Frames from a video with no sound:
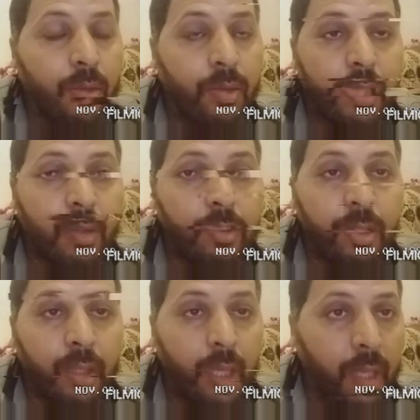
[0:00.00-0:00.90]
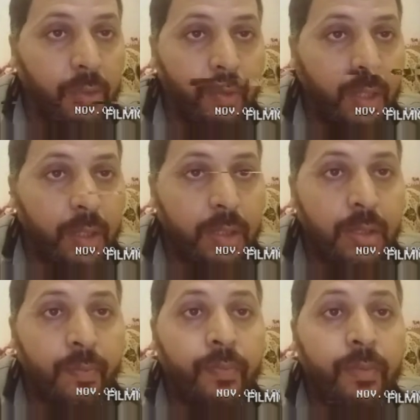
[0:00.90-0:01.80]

social gatherings,